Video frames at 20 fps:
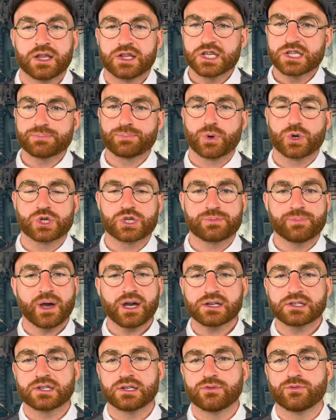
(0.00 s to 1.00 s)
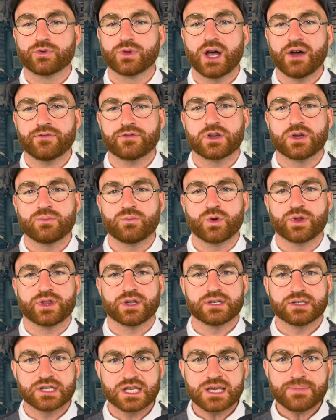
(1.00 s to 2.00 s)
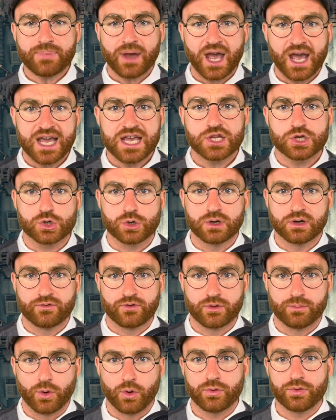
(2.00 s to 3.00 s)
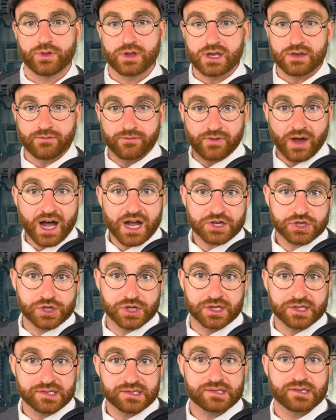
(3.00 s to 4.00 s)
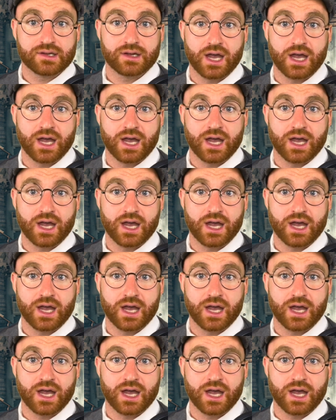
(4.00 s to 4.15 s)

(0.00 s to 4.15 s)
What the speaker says: This perspective left him with a deep hatred for both the fascists